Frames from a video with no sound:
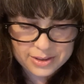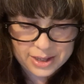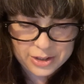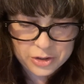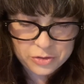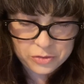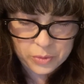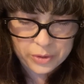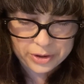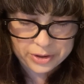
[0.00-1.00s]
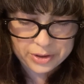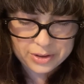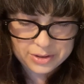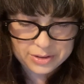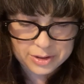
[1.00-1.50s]
Thank you for
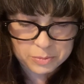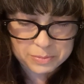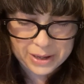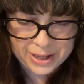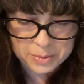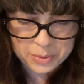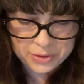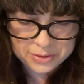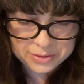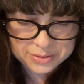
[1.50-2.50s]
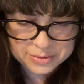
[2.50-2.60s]
the Bible.